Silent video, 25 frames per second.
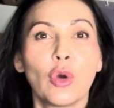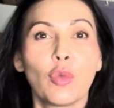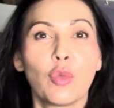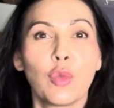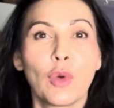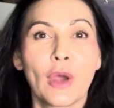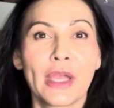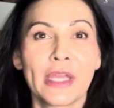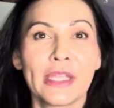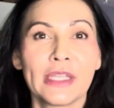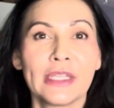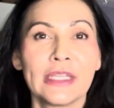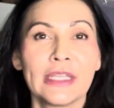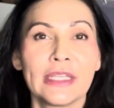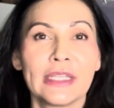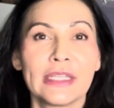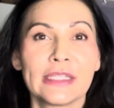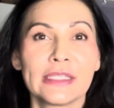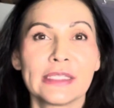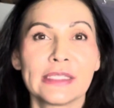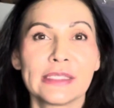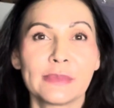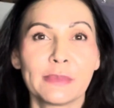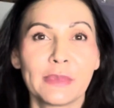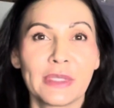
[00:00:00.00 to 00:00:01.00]
One
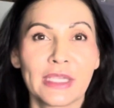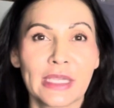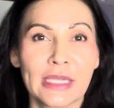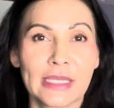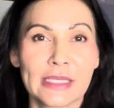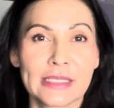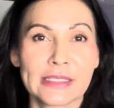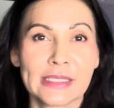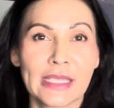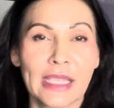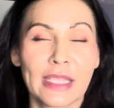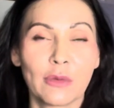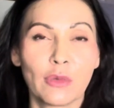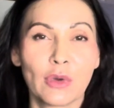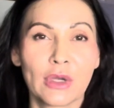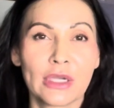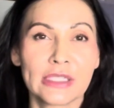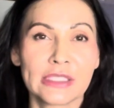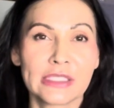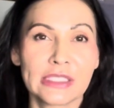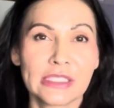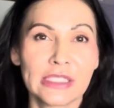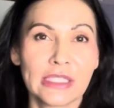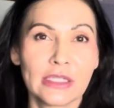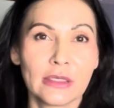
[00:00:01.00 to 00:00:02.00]
is because I
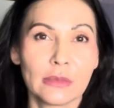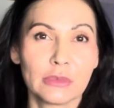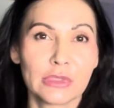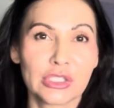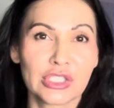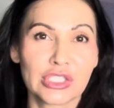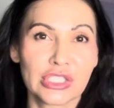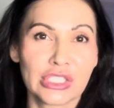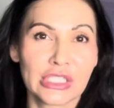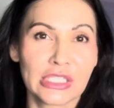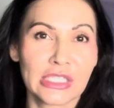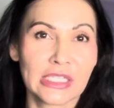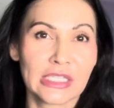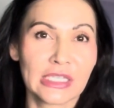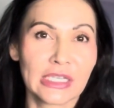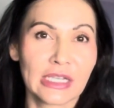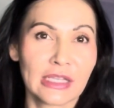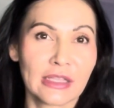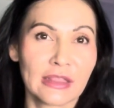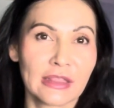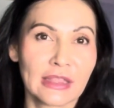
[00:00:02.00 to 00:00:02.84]
wanted a machine